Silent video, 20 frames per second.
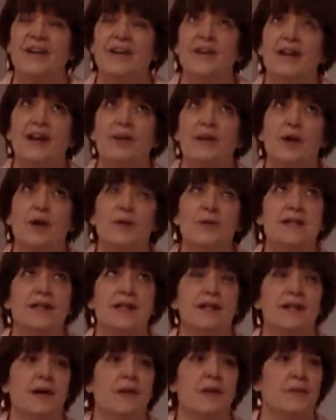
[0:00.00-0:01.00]
Okay, where was
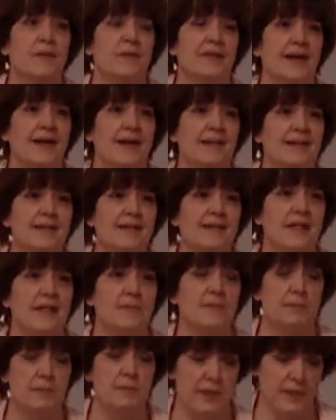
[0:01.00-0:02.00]
I going with that
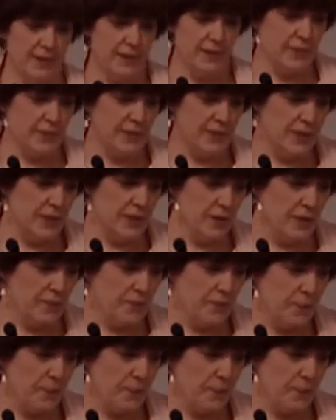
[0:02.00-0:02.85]
susceptibility window?